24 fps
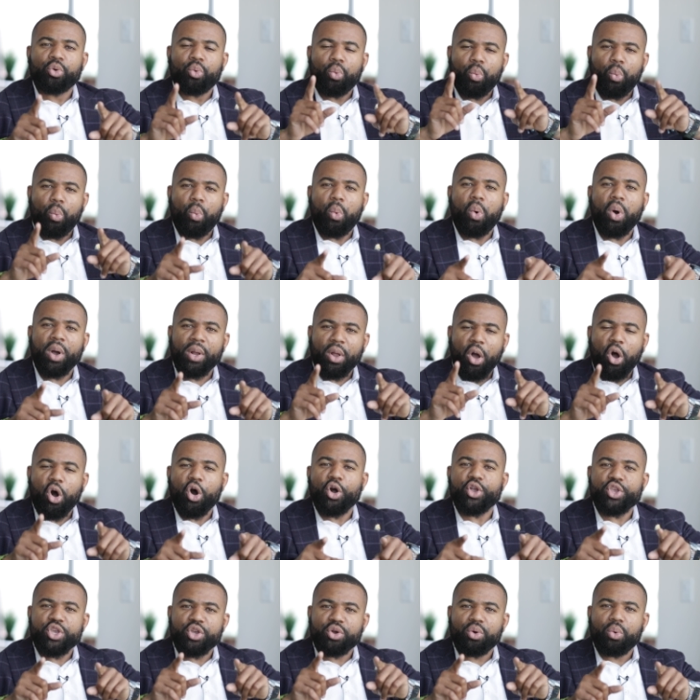
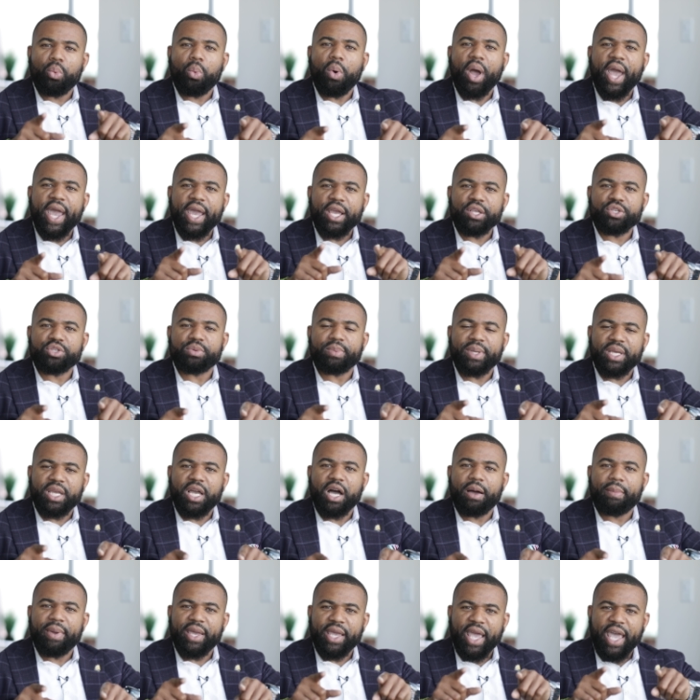on your way to
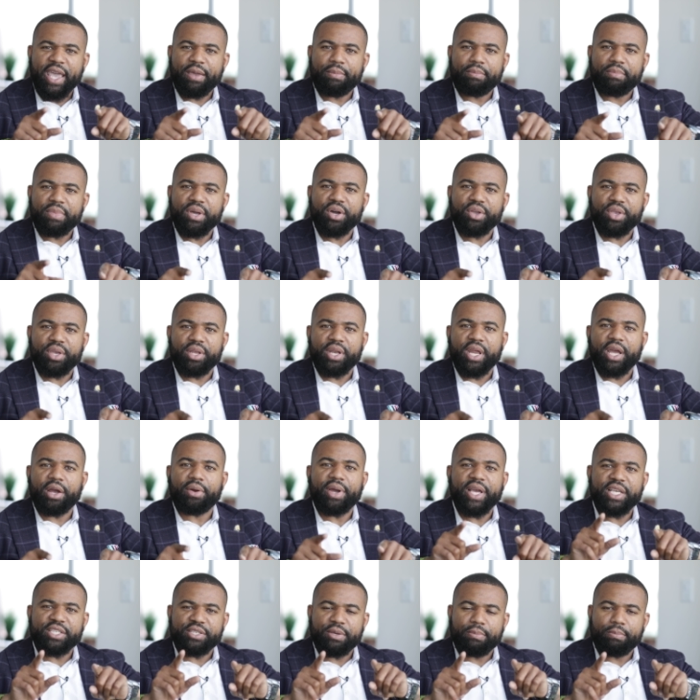becoming a millionaire
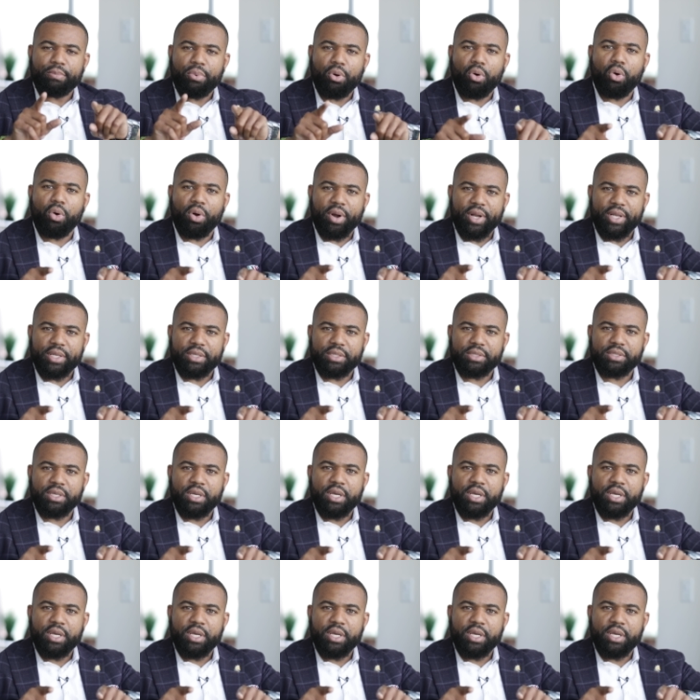is important.